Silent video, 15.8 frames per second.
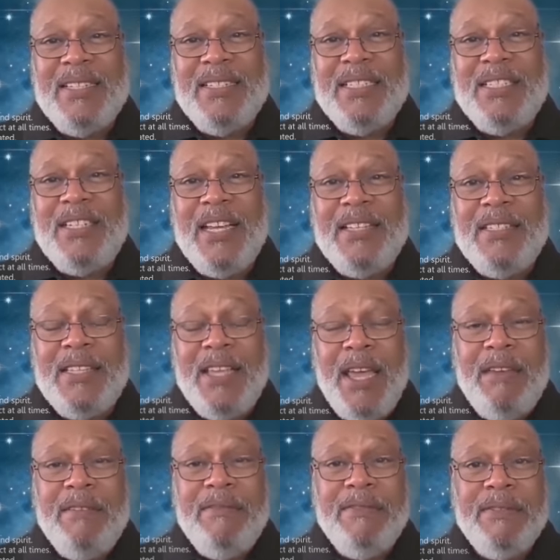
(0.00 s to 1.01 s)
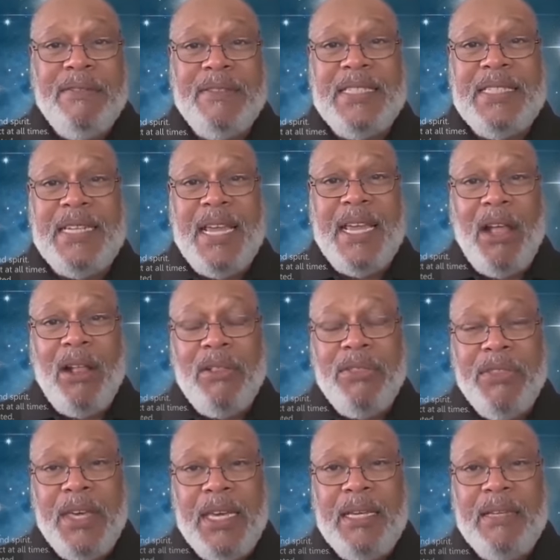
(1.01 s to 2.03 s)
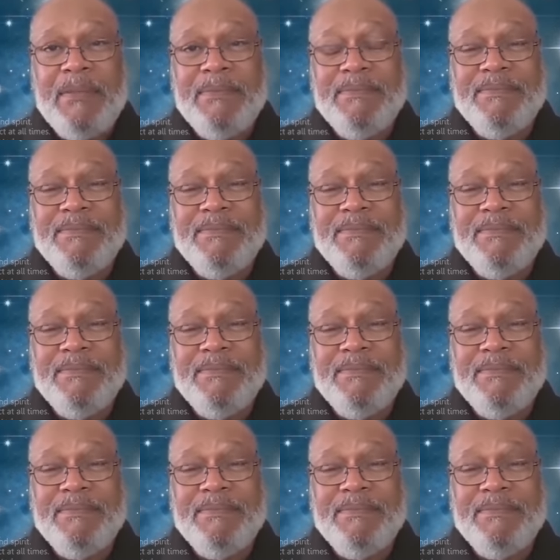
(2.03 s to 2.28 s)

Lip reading: Stay safe, stay healthy,